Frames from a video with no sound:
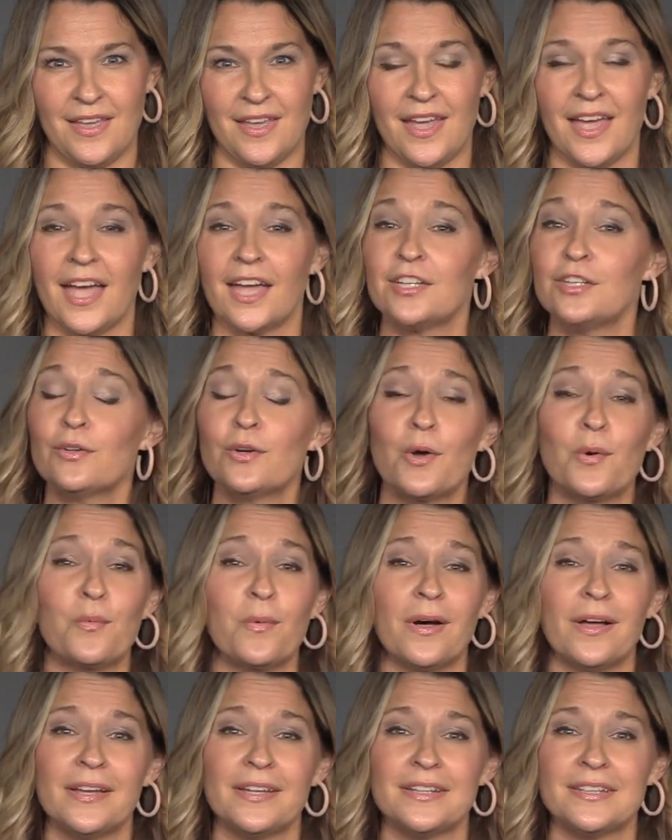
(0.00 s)
And you know
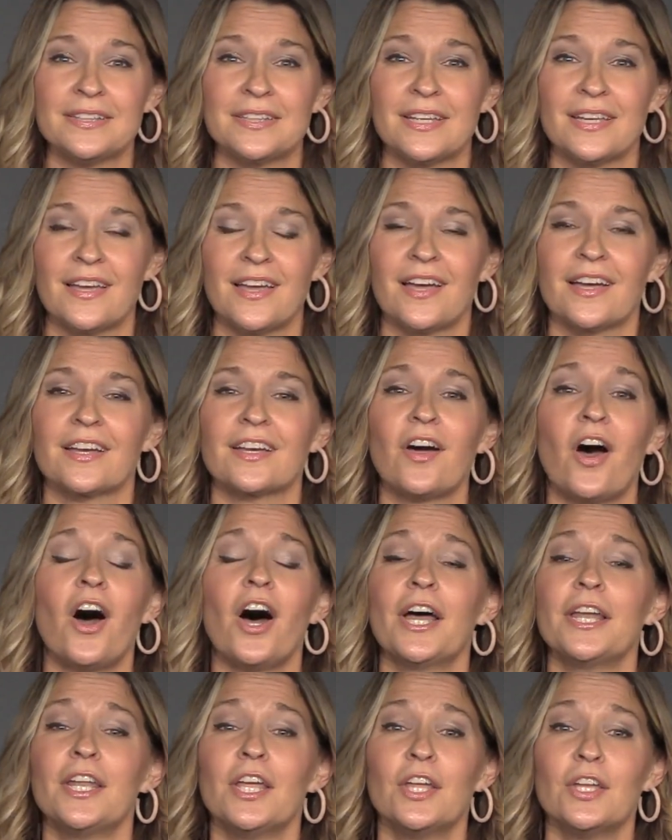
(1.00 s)
what?
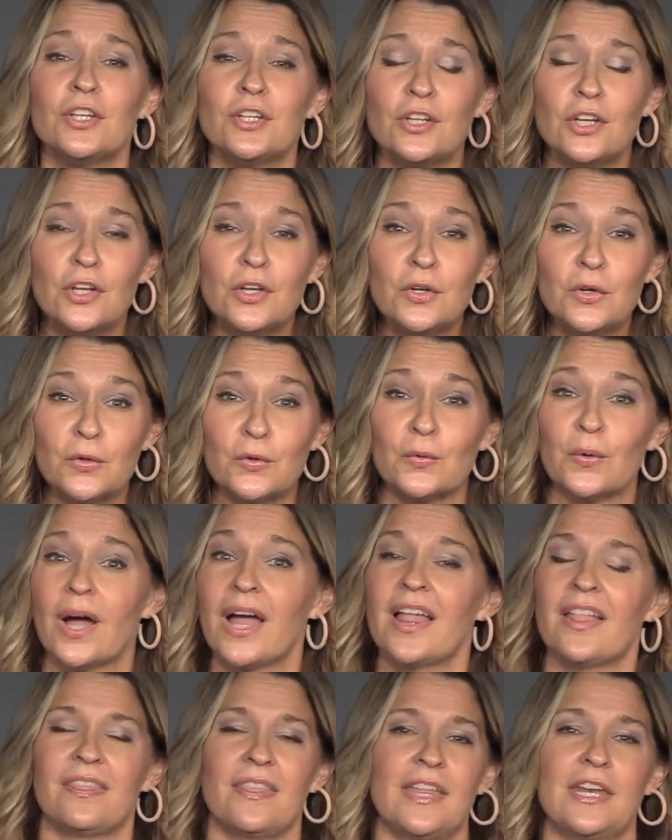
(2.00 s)
God knew
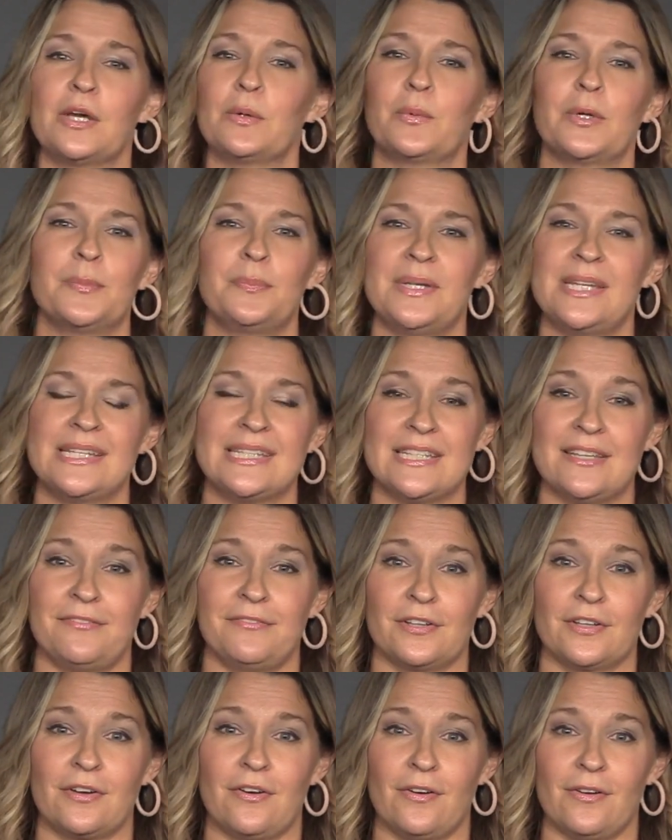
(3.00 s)
that it would be
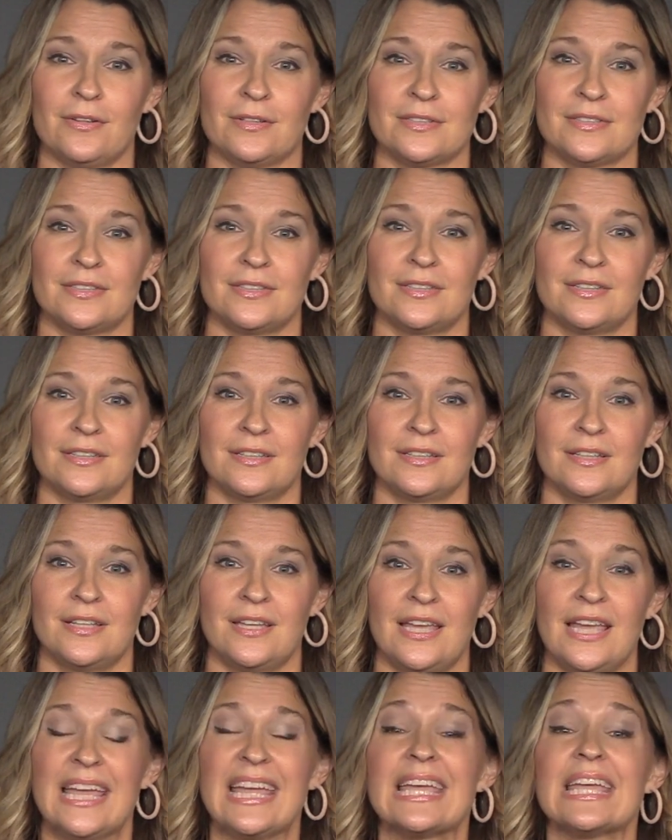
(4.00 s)
difficult.
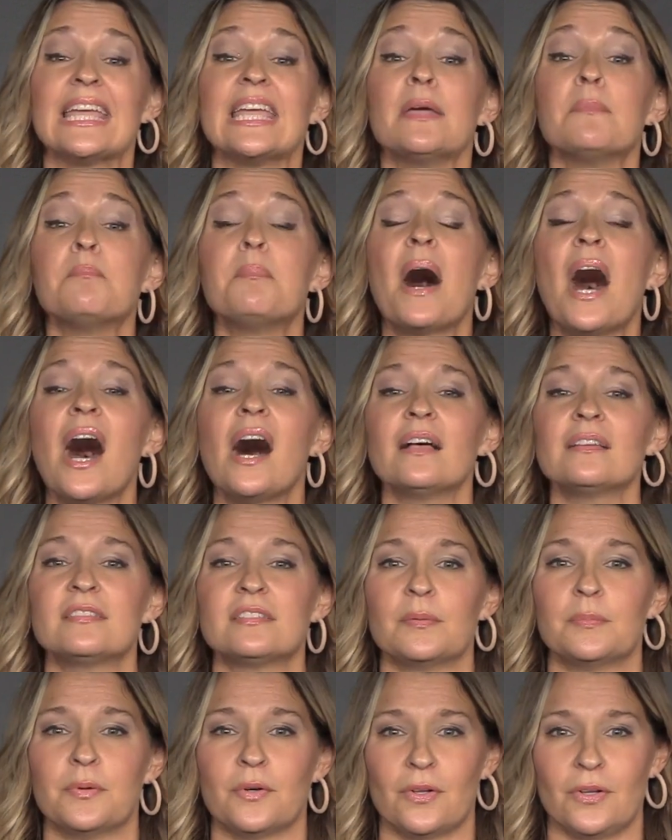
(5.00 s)

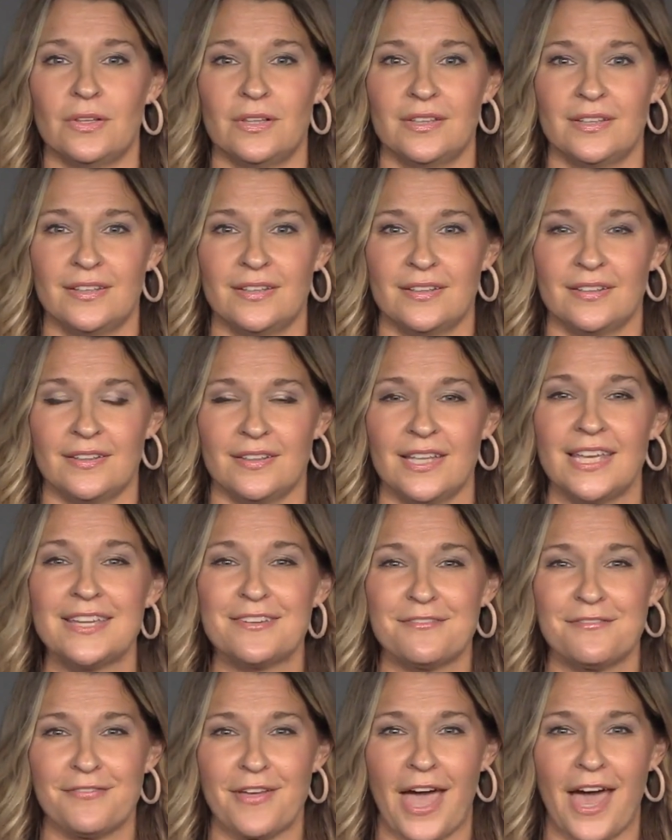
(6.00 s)
Impossible, in
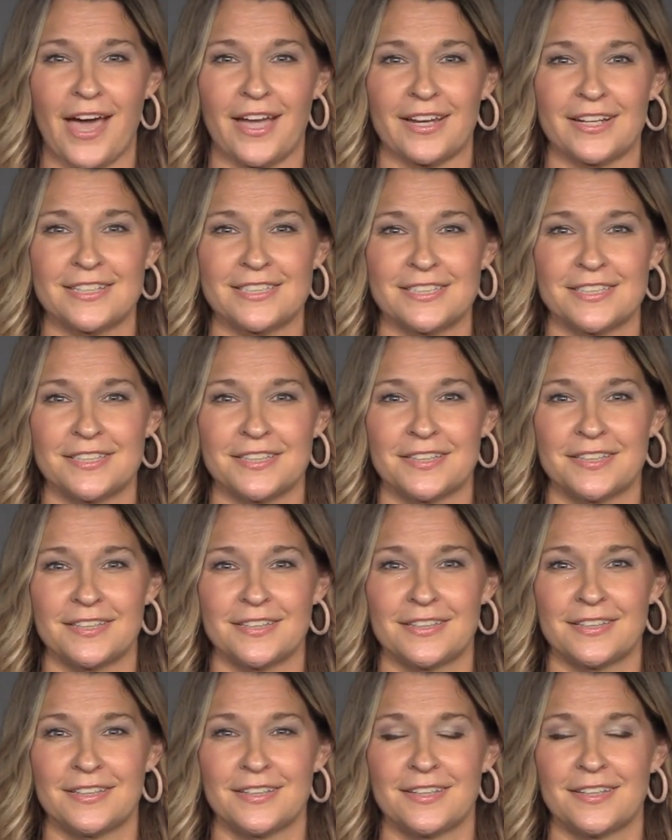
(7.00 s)
fact.
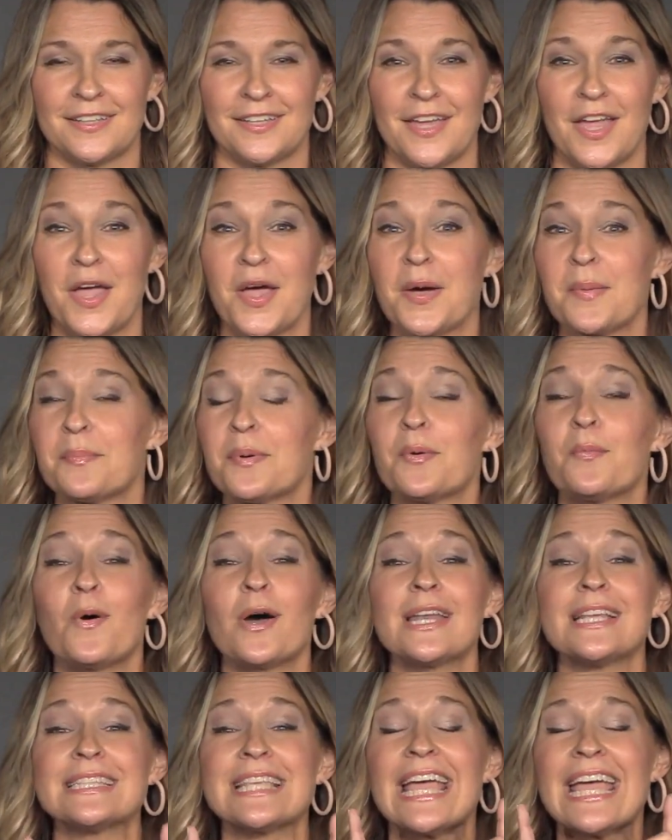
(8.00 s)
But what
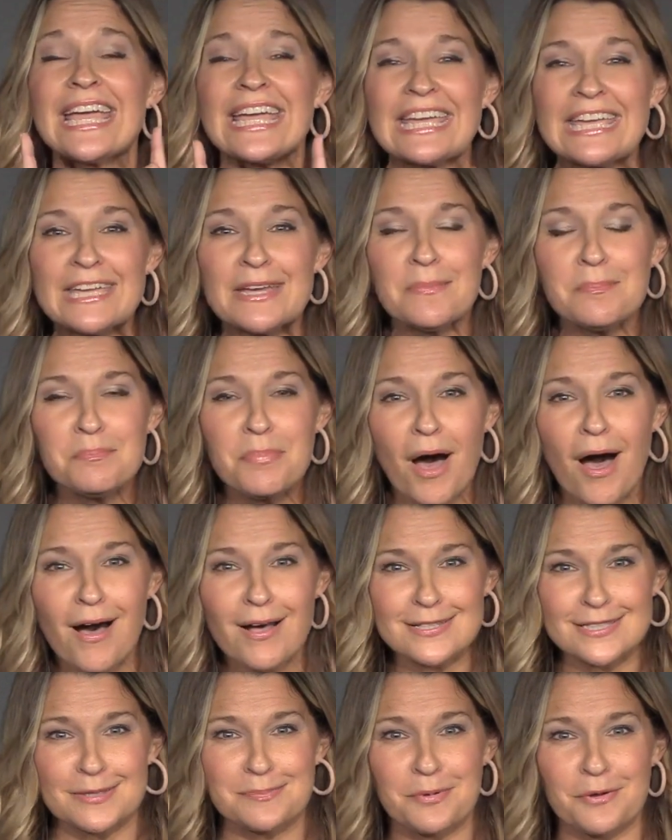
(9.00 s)
is
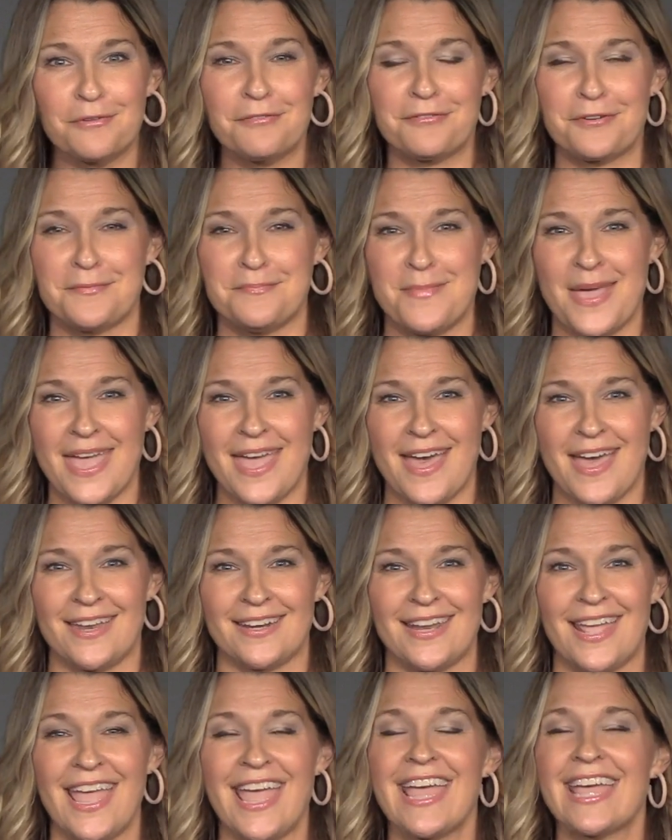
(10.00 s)
impossible for
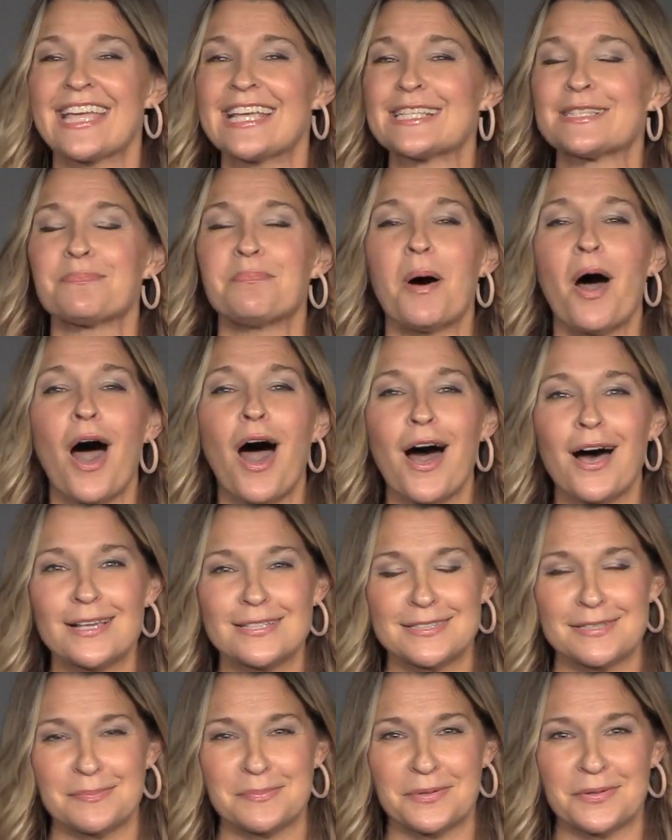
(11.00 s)
man is
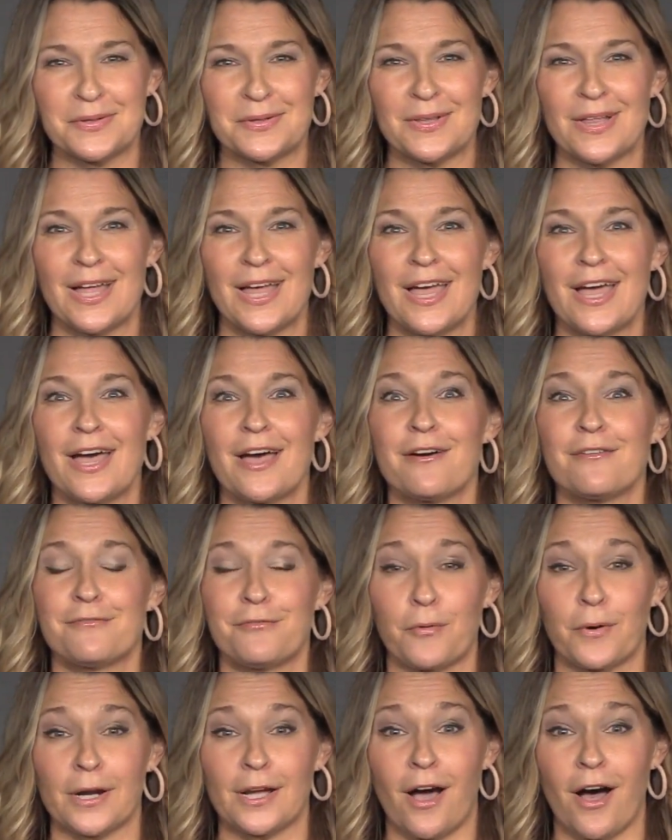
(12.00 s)
possible
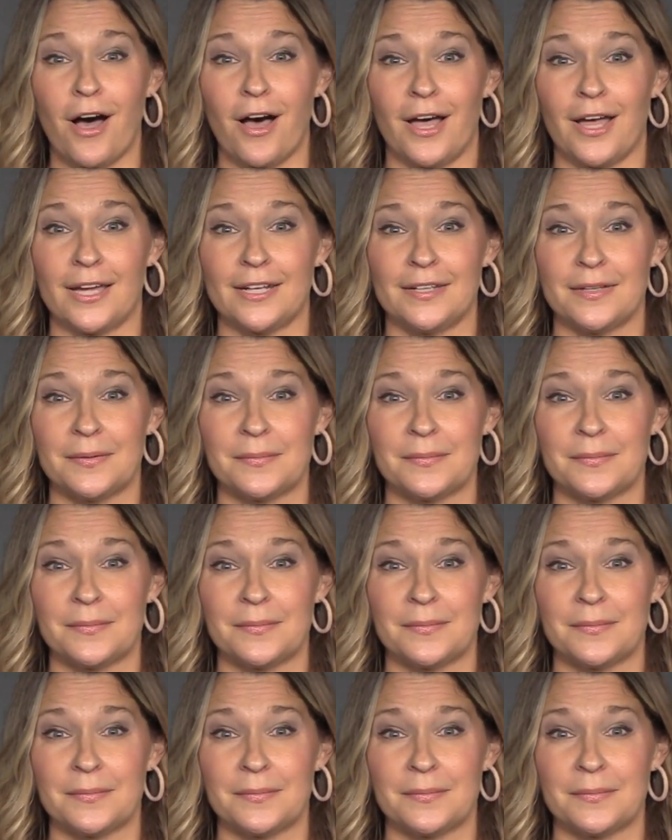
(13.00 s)
for God.